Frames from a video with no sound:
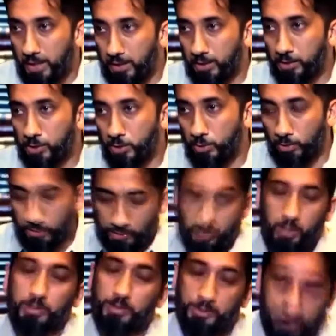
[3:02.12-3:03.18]
and they got to listen to a
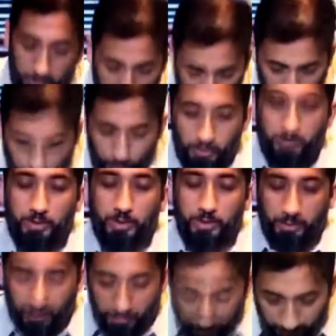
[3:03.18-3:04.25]
song and they're sitting there doing
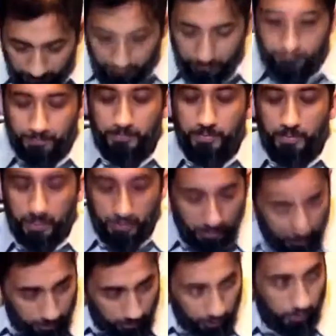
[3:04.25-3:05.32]
zikr.
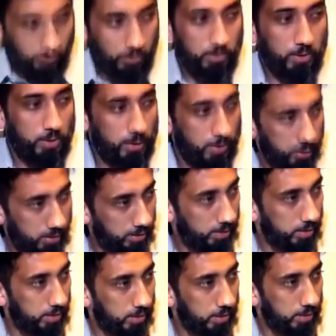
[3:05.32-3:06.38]
You know,
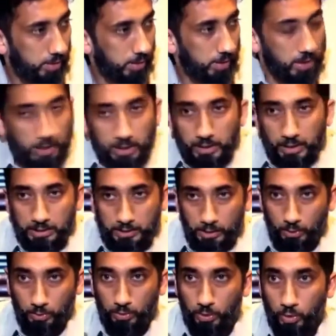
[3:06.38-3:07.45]

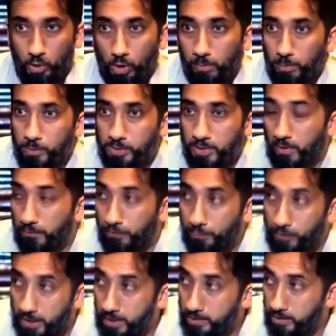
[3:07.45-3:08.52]
because you, you're almost
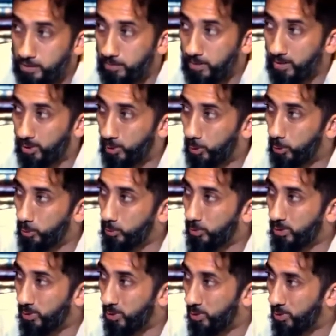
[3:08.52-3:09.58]
afraid to be alone
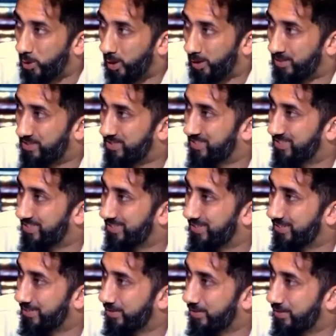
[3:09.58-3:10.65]
with your thoughts.
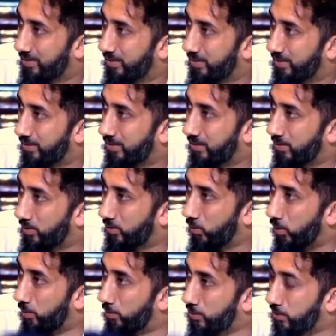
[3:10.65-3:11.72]

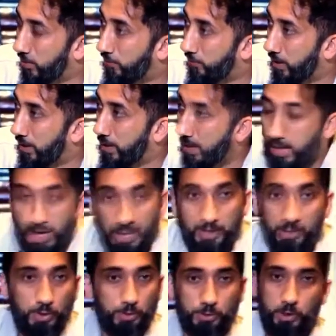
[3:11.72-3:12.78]
You're almost afraid.
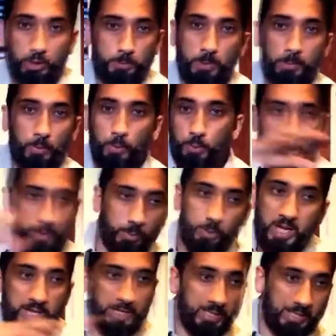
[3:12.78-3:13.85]
And those people who,
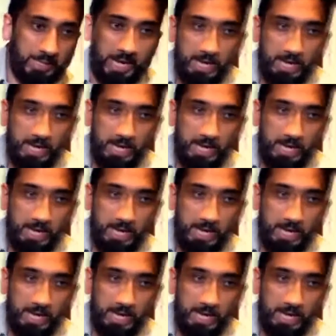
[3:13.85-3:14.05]
who are not